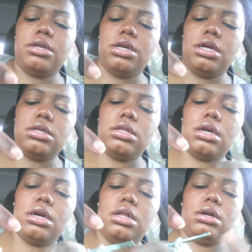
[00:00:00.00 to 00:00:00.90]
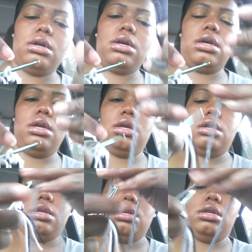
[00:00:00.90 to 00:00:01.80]
changing the color
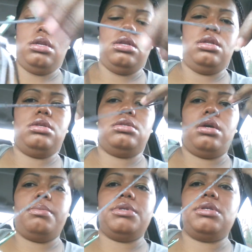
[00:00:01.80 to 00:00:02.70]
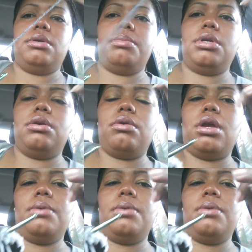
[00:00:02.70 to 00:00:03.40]
again. And this time it's going to be gray.